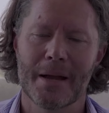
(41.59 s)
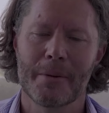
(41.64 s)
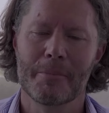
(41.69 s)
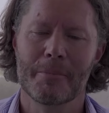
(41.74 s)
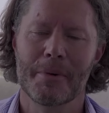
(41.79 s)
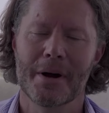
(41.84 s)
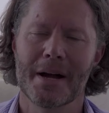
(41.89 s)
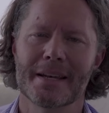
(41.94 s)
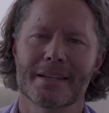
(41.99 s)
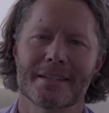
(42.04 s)

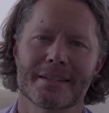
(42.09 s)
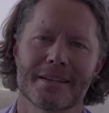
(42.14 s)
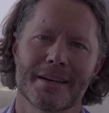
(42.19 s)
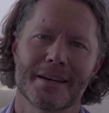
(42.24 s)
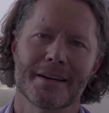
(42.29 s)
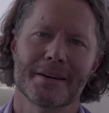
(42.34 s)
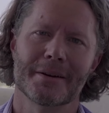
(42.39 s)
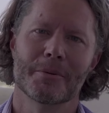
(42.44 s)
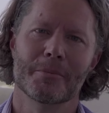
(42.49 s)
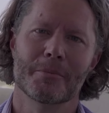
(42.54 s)
But
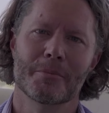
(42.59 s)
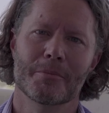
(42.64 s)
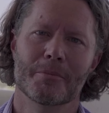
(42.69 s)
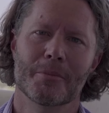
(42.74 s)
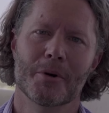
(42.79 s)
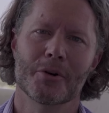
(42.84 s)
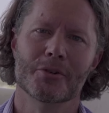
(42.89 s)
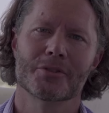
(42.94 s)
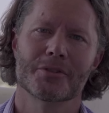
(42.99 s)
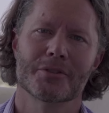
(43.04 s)
the
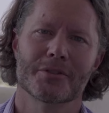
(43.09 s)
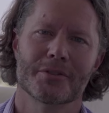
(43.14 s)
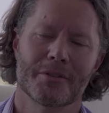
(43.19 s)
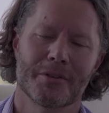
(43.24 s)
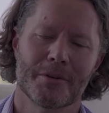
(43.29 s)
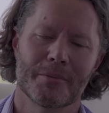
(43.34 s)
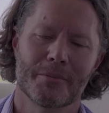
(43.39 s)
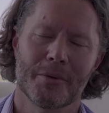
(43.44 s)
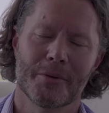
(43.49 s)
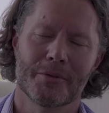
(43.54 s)

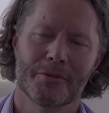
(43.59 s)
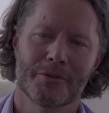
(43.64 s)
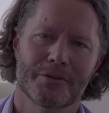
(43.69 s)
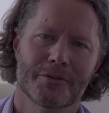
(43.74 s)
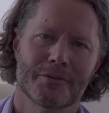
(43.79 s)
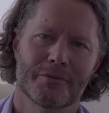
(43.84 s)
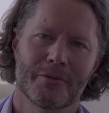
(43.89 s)
most